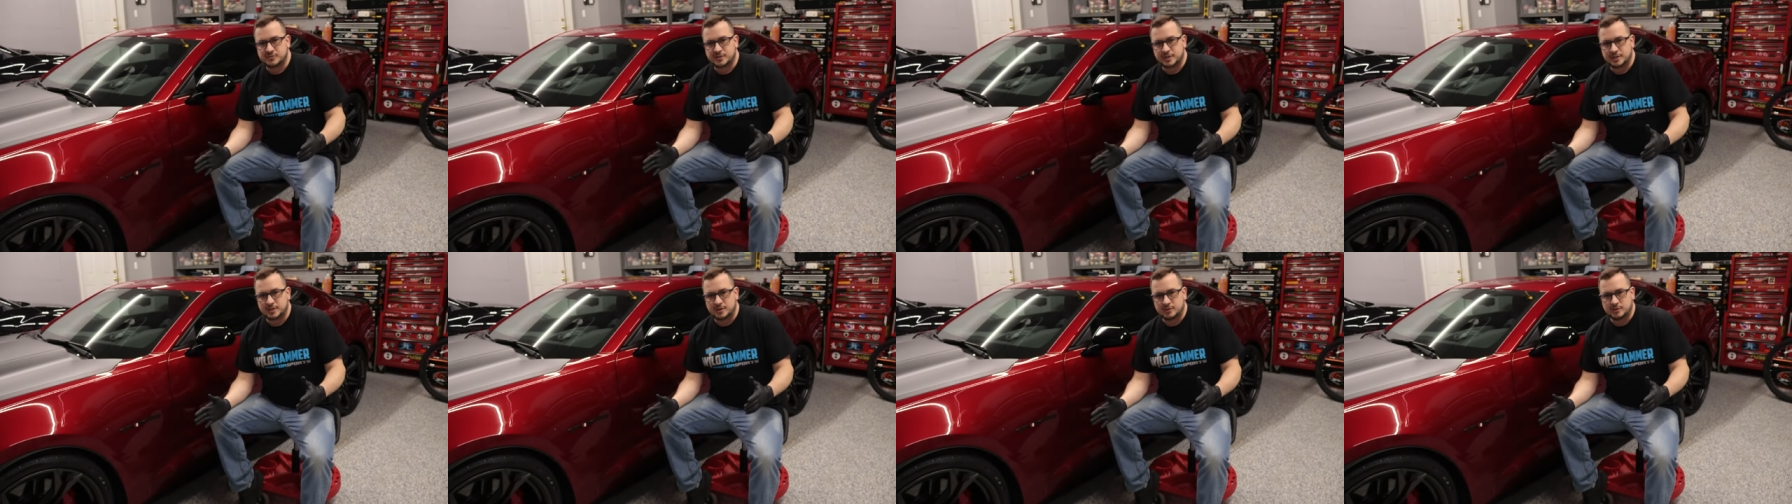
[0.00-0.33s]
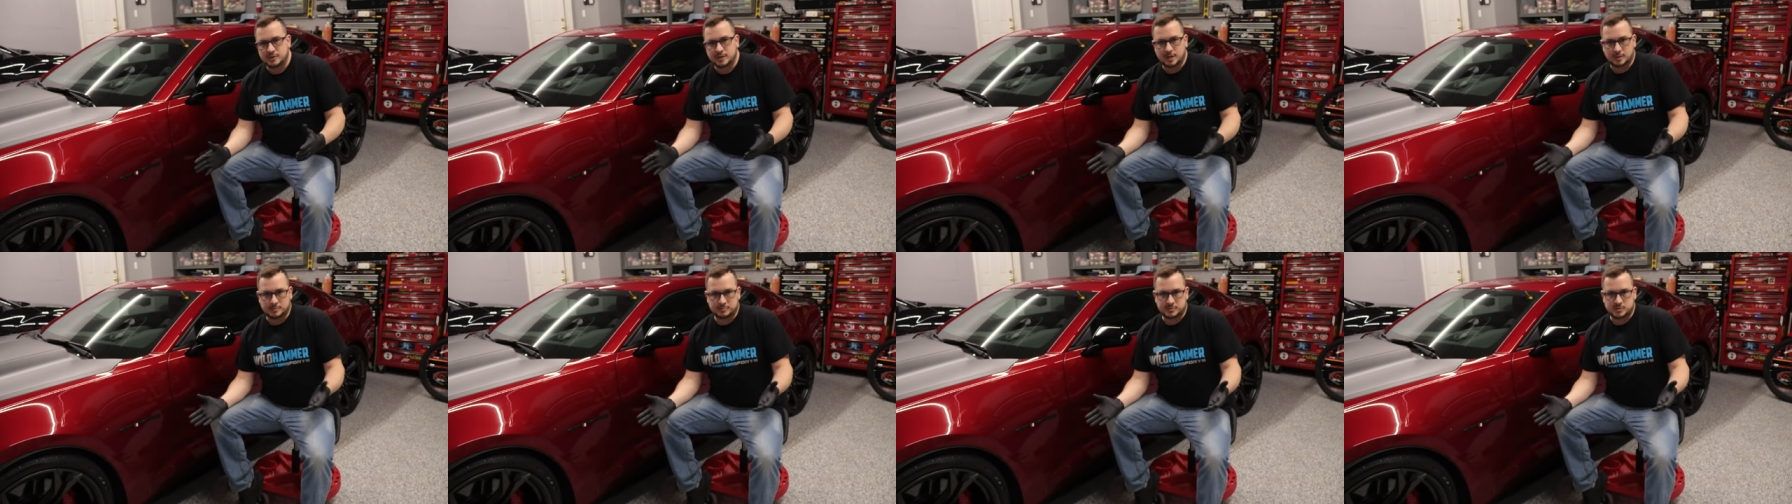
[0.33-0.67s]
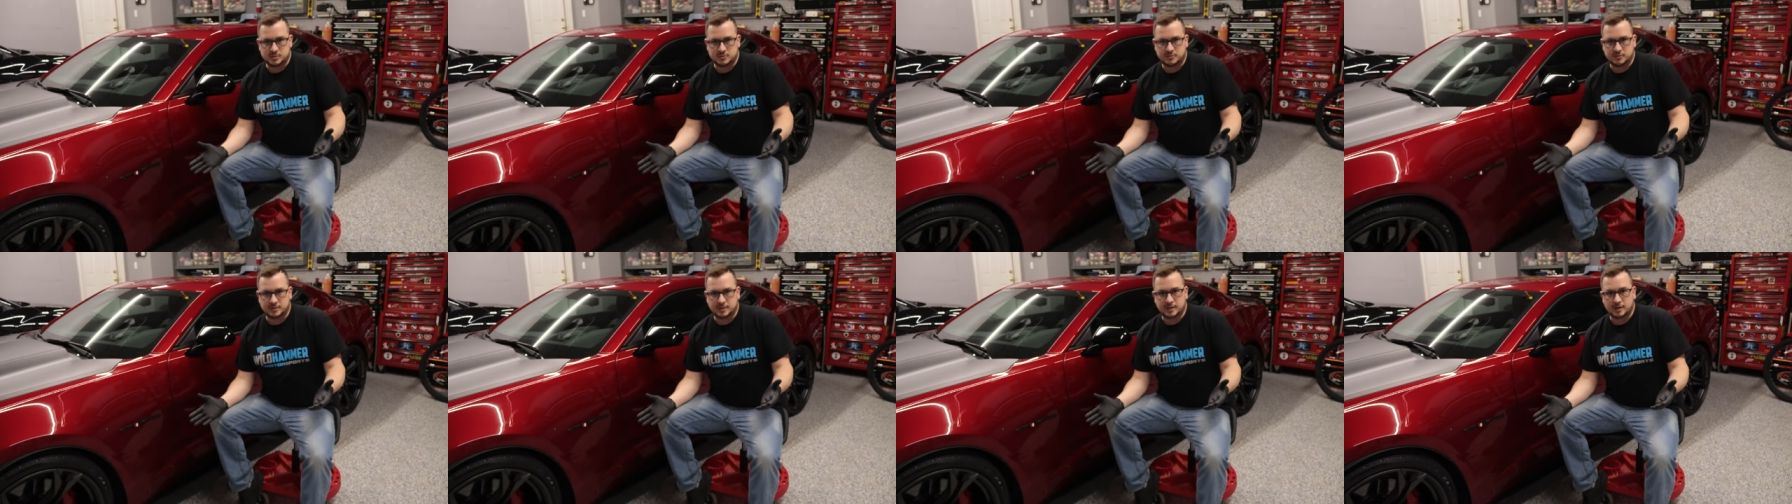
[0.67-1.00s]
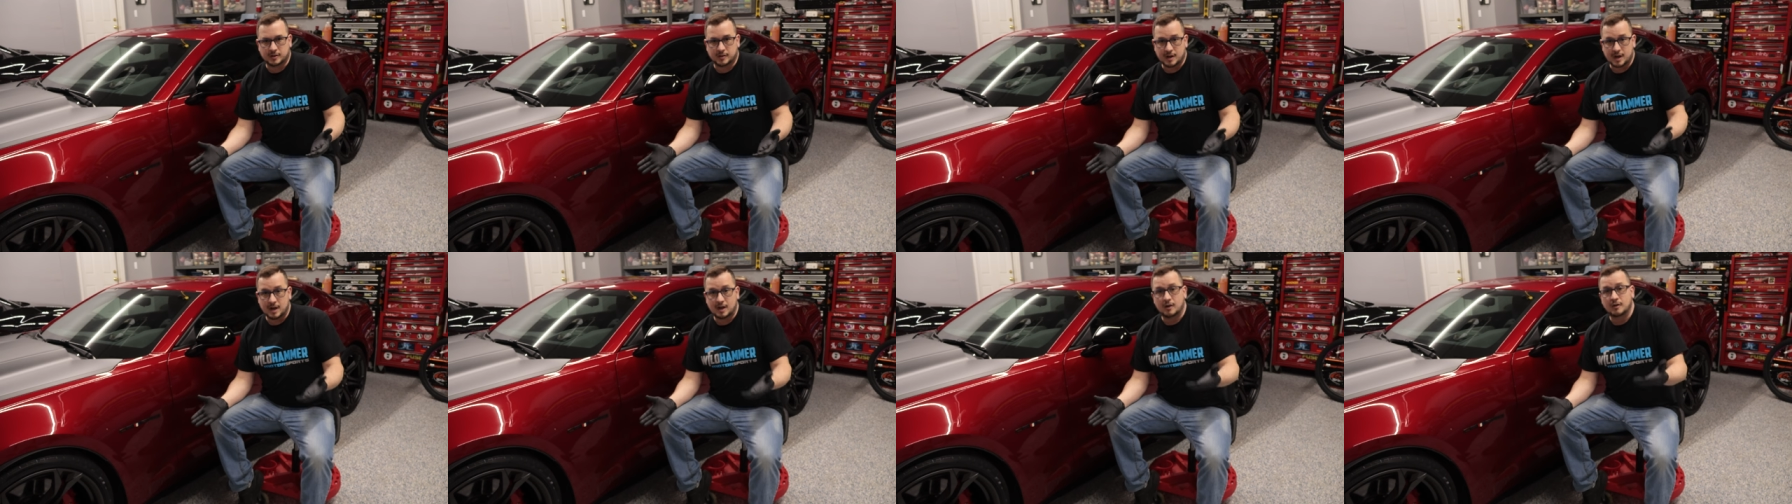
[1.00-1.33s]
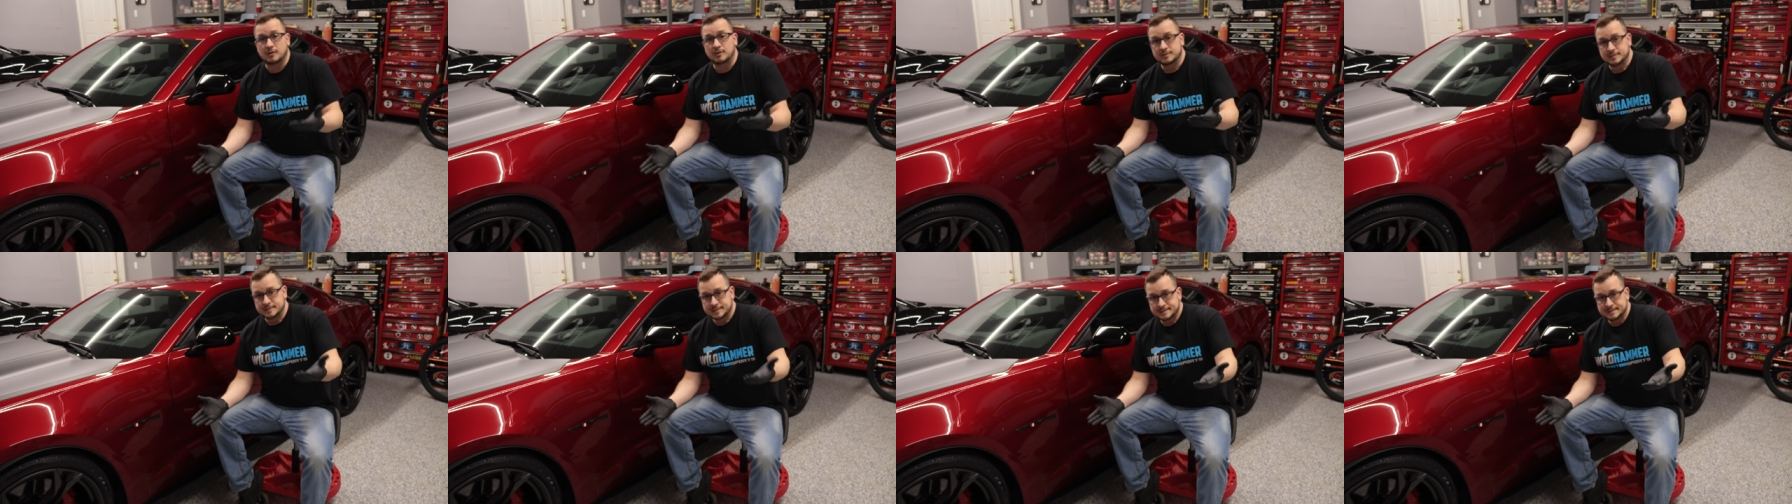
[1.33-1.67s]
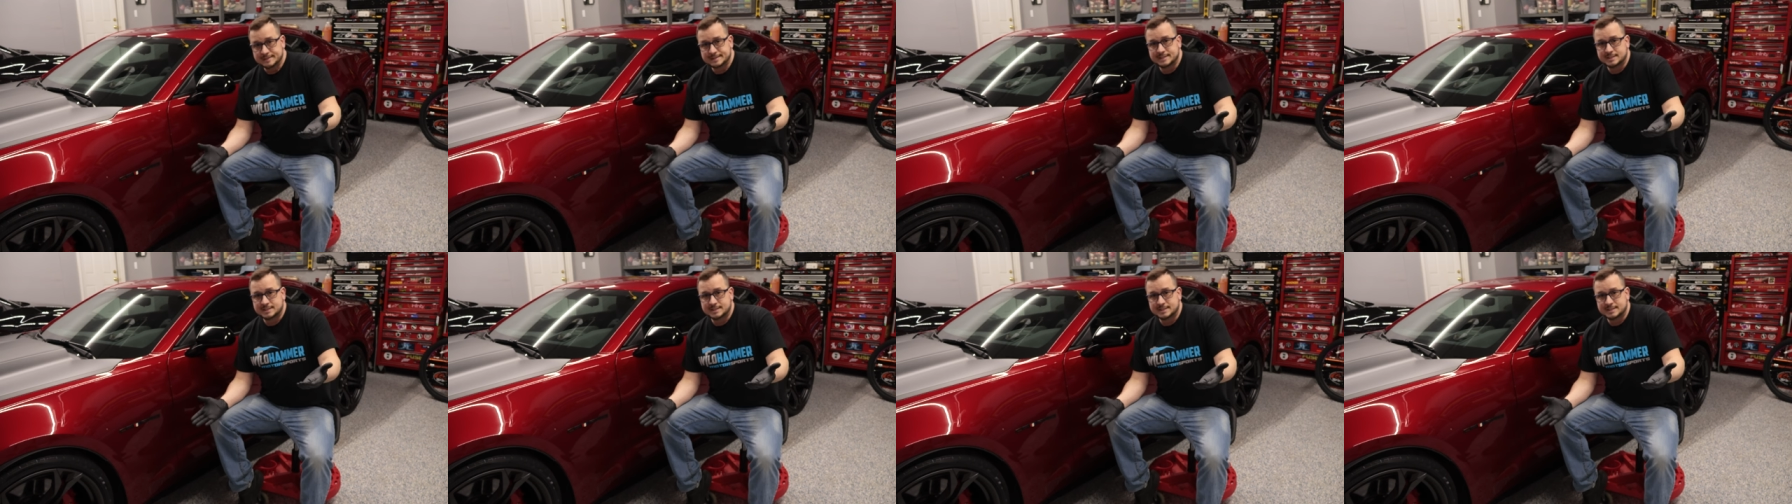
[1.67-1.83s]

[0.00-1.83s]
video helped you figure out